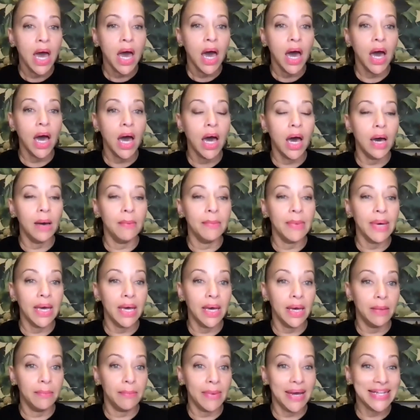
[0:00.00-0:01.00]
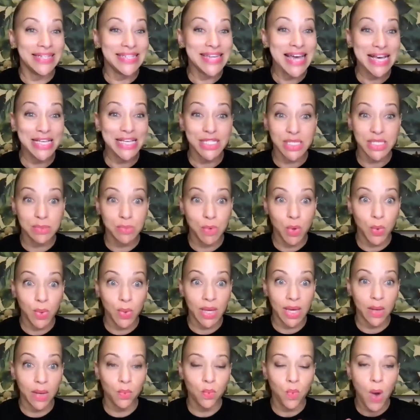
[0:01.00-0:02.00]
and my
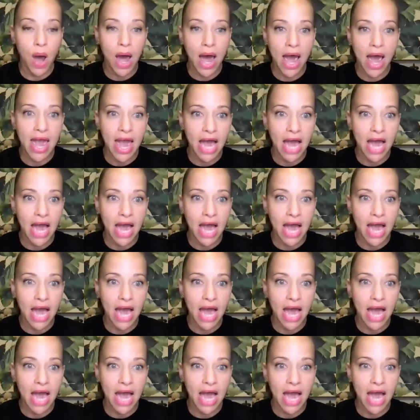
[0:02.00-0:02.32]
testimony and why